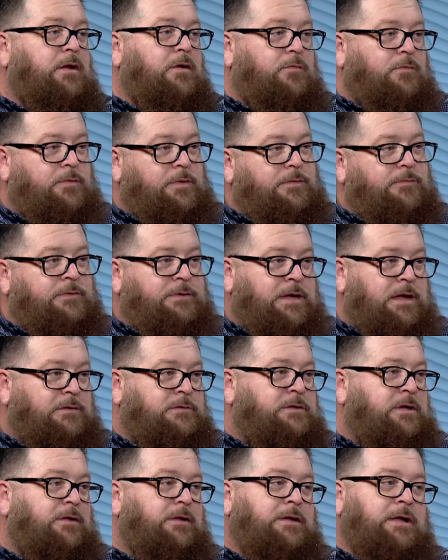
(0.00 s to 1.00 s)
what
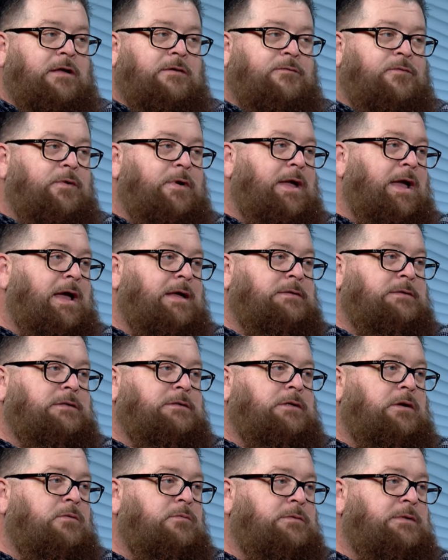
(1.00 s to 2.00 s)
Southern California has
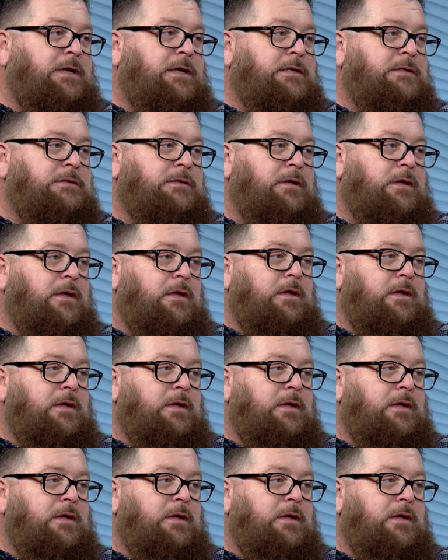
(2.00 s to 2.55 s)
its own taste.